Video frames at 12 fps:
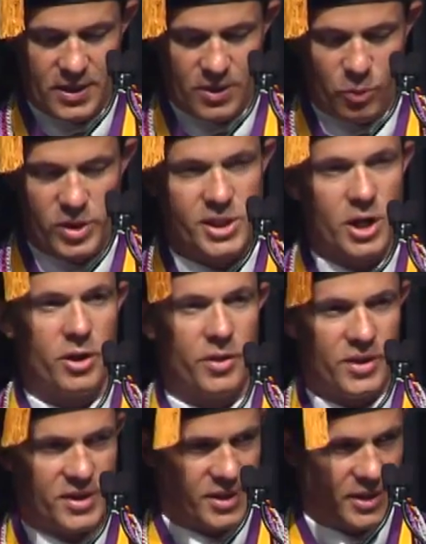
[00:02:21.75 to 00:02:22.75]
"We started
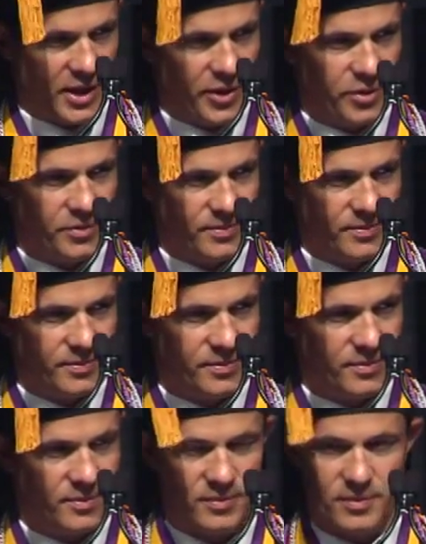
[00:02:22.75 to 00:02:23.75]
this together,
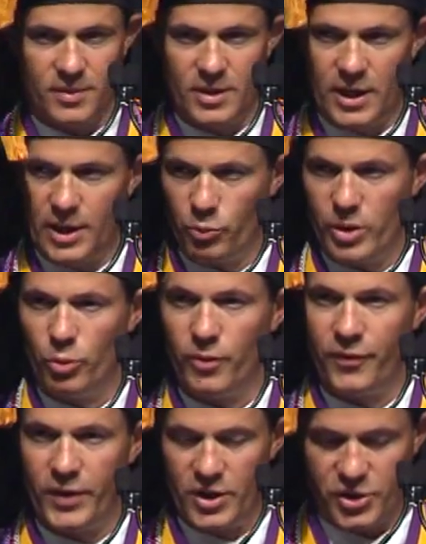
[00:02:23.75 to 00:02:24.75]
and we will
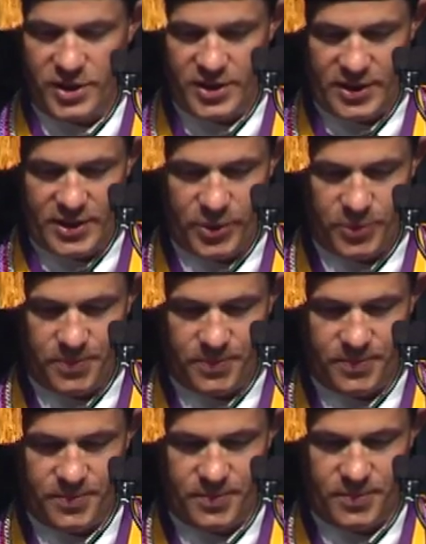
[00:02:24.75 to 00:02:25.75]
finish it together."
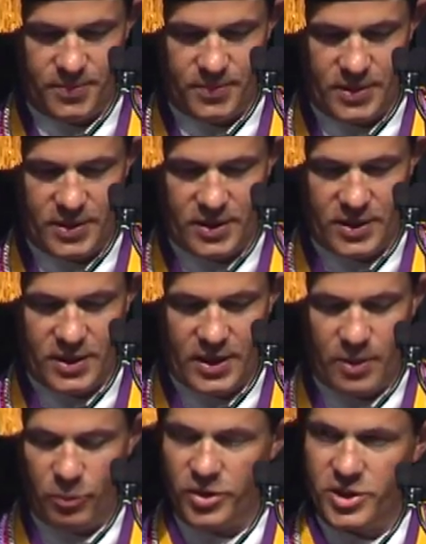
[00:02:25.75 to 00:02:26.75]

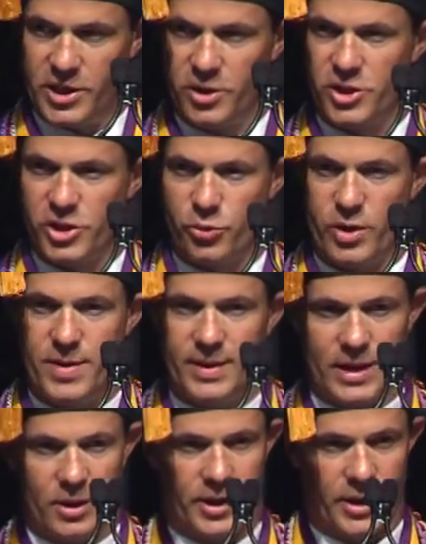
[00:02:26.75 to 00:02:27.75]
And with tears streaming
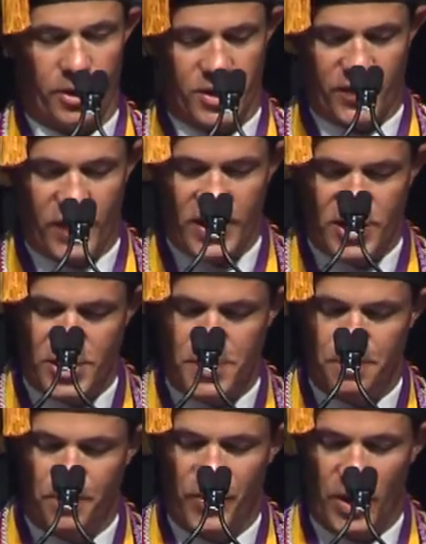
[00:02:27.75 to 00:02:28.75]
down Derek's face,
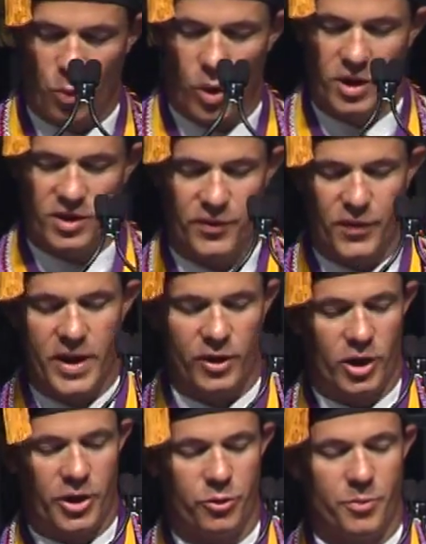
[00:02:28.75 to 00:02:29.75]
they walked the final
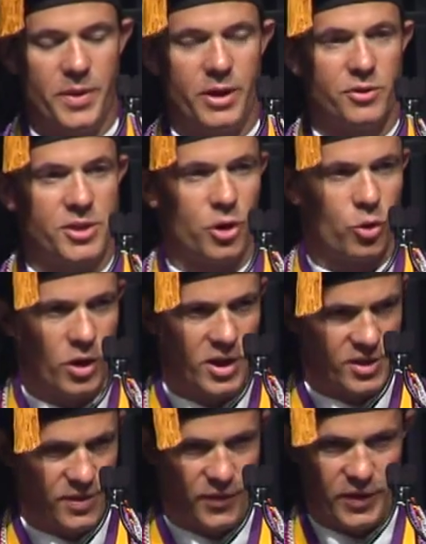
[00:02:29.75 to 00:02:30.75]
100 meters and
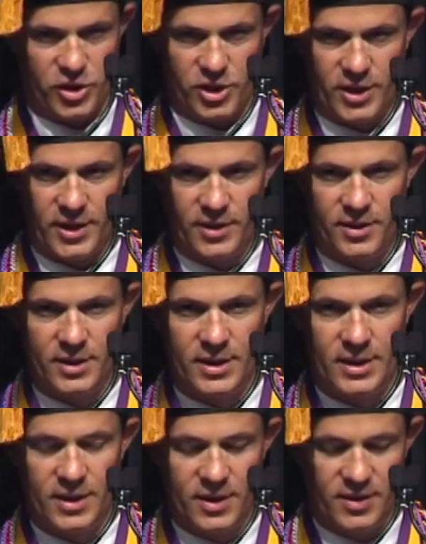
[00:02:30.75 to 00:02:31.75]
crossed the finish line
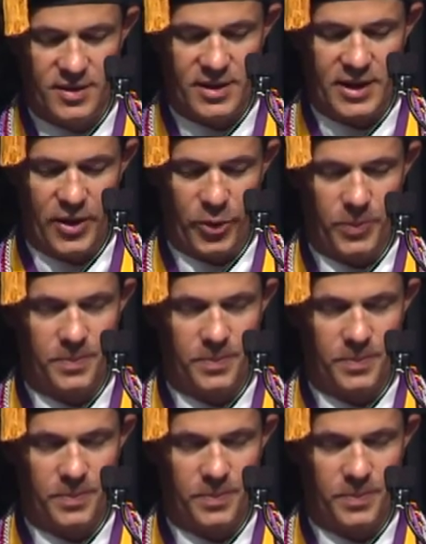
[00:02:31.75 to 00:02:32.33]
together.